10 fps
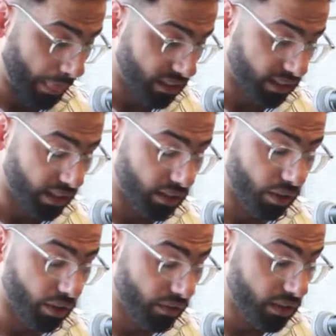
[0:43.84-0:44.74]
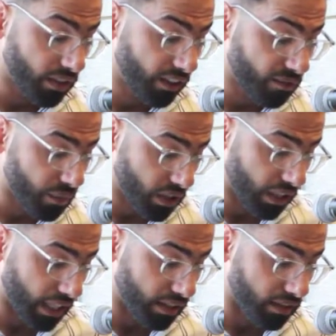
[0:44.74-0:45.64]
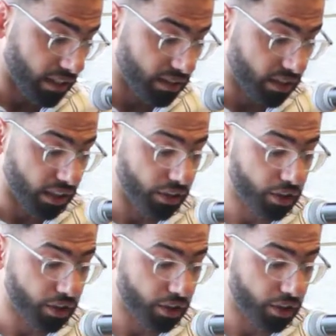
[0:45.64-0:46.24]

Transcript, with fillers: She attended the University of Michigan and studied